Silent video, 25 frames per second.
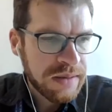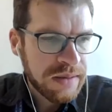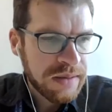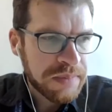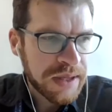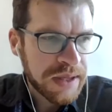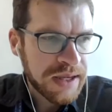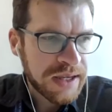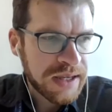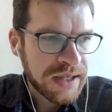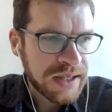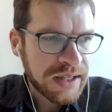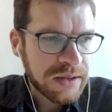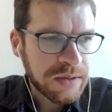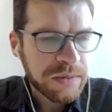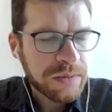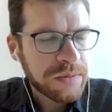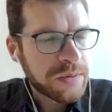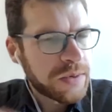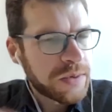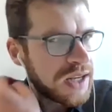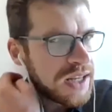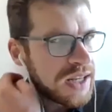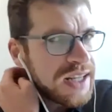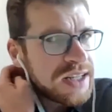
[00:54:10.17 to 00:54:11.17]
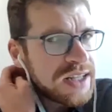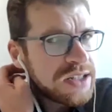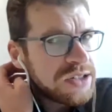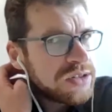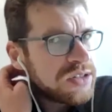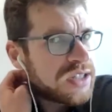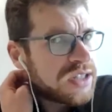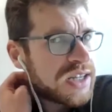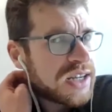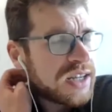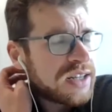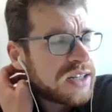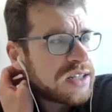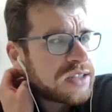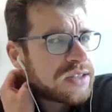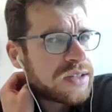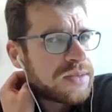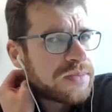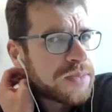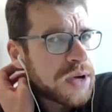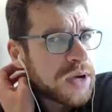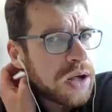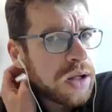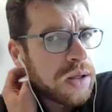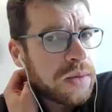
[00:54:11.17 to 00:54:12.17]
being related to China
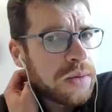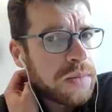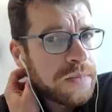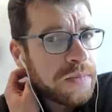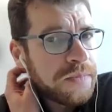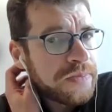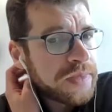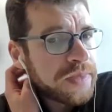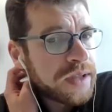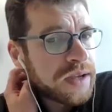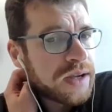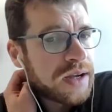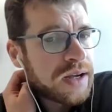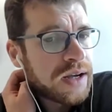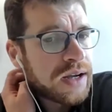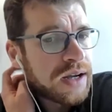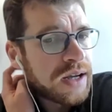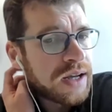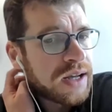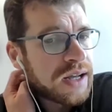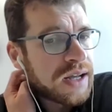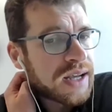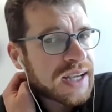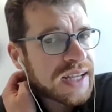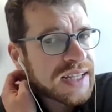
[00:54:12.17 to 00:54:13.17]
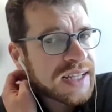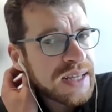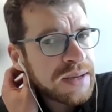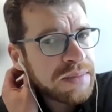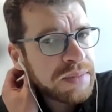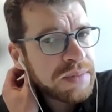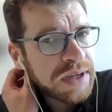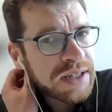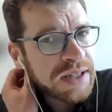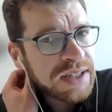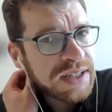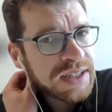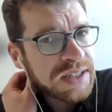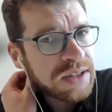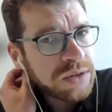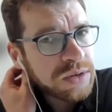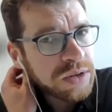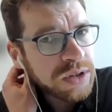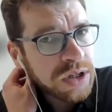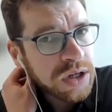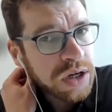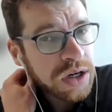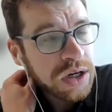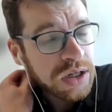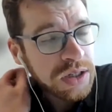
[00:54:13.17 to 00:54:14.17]
somehow, academically or
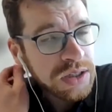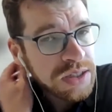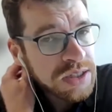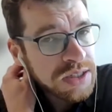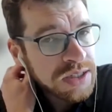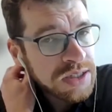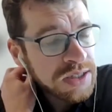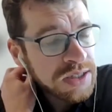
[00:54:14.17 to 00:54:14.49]
not,